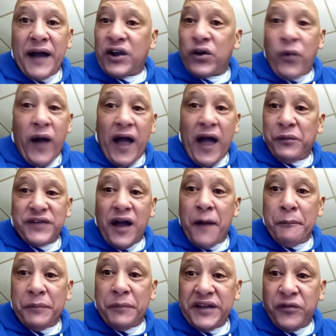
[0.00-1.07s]
Mark Aguirre was
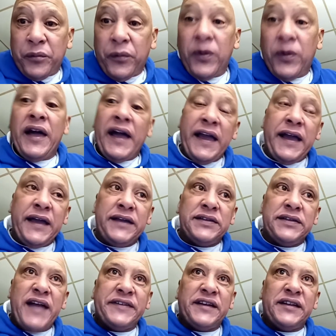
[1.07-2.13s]
unbelievable. He
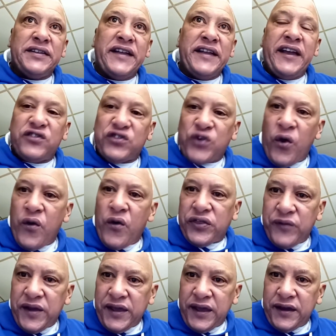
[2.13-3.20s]
led the league in scoring
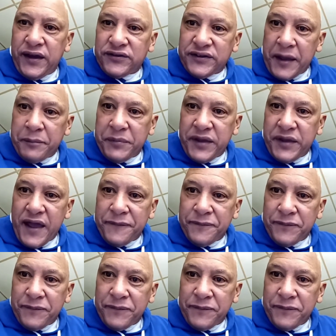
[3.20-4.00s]
3 years in the NBA.